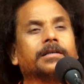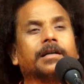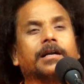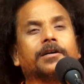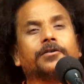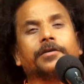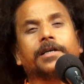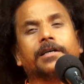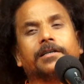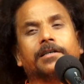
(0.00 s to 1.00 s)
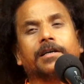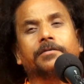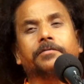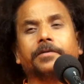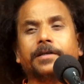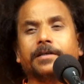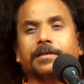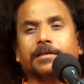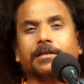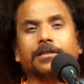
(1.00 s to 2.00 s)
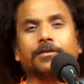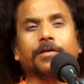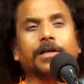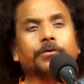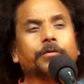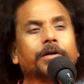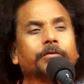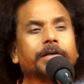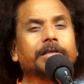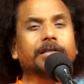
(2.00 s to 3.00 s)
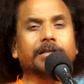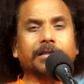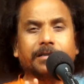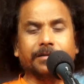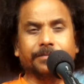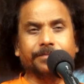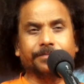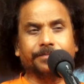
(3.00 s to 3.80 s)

In order to get rid of fear, this is only one way journey